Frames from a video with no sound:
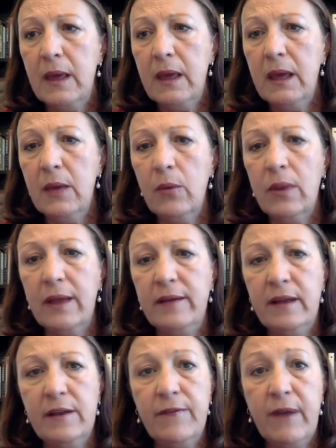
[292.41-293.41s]
It will
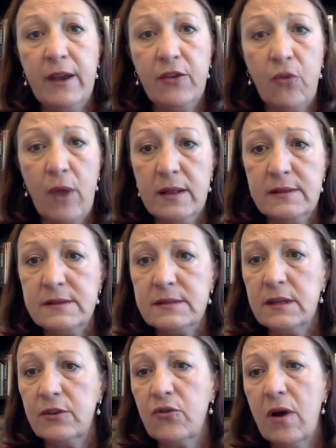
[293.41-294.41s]
identify trends,
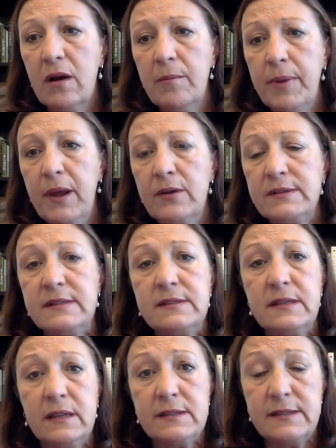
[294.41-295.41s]
draw comparisons
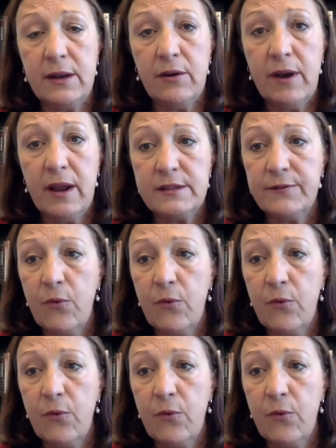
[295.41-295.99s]
in a standardized